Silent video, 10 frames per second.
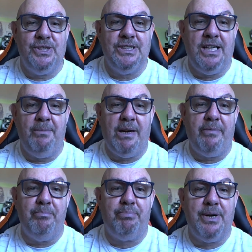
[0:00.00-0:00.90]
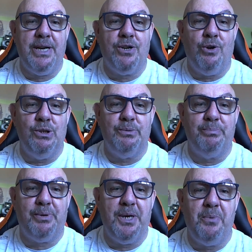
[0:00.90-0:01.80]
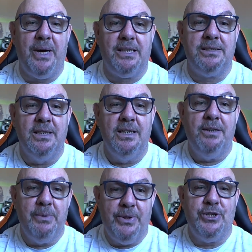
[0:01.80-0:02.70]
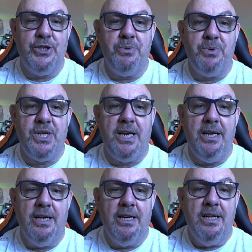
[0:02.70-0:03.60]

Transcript: at a time and have them pre-coiled and pre-wicked with the juice in.